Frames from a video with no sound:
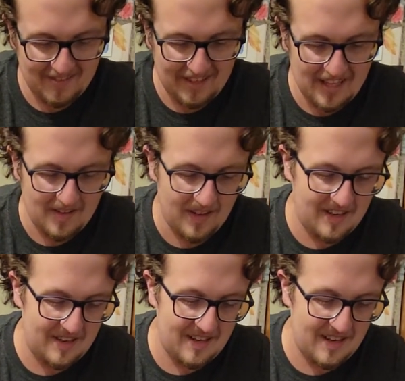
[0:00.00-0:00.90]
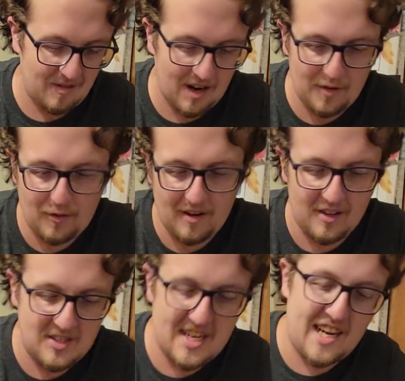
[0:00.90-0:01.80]
We love it. Ready for
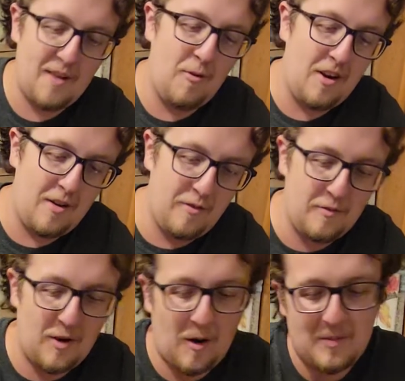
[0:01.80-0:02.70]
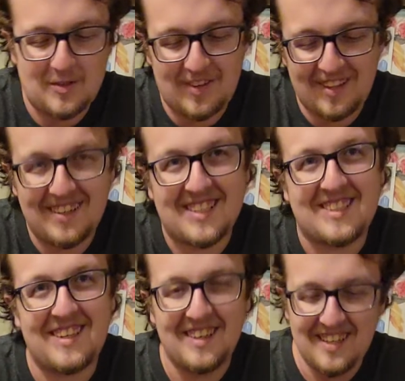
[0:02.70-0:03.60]
another sack you one of? Harpy's Feather
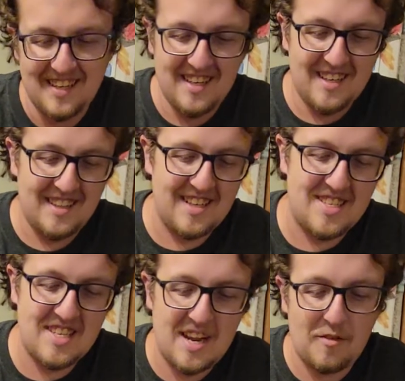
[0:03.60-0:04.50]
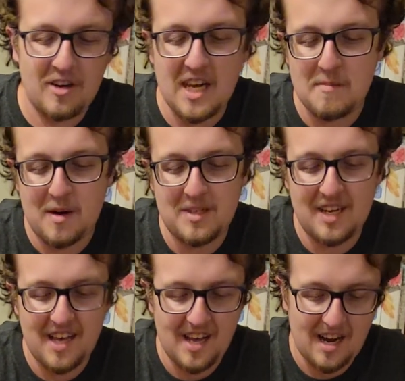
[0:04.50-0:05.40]
Duster. This never came up
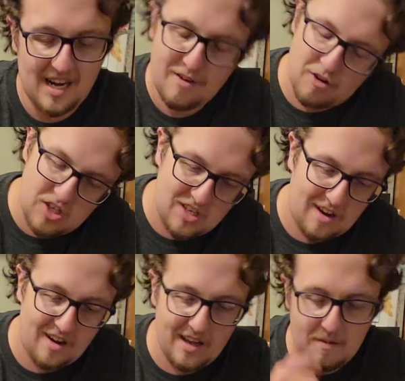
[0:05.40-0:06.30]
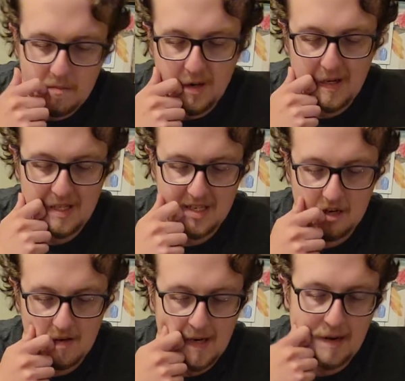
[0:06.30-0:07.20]
today. I never saw it, but at the
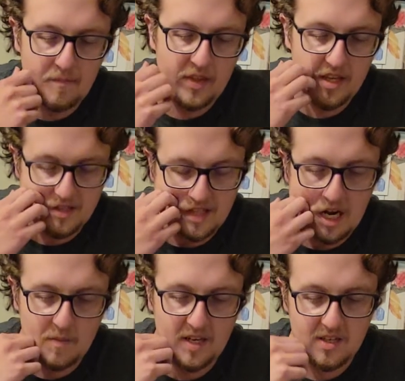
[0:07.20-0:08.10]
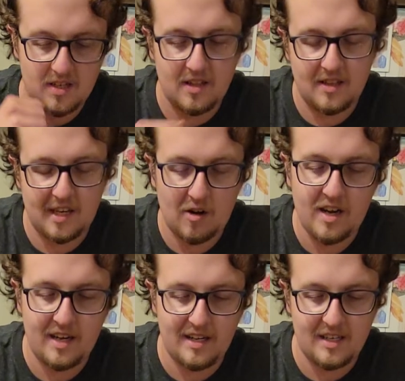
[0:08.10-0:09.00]
same time, it's there because in
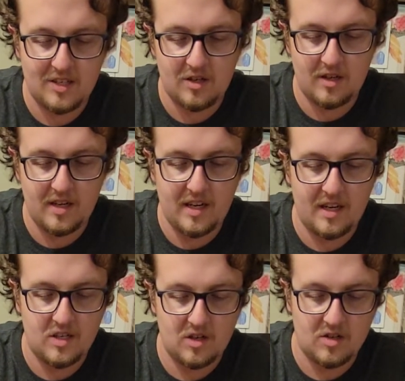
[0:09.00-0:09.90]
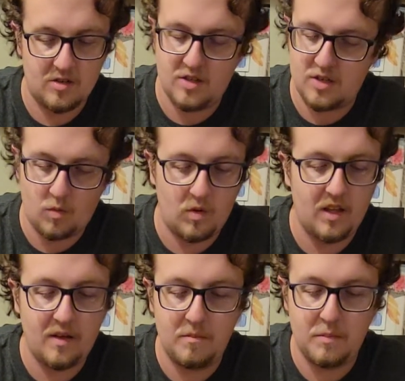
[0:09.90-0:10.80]
theory it is good, and it's also just a
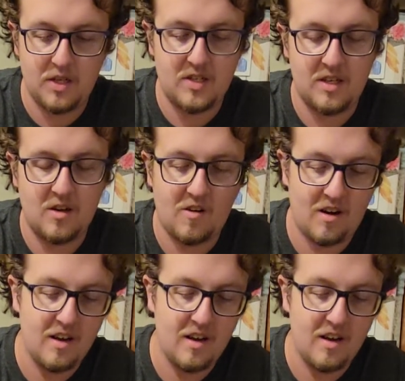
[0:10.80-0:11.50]
really busted card.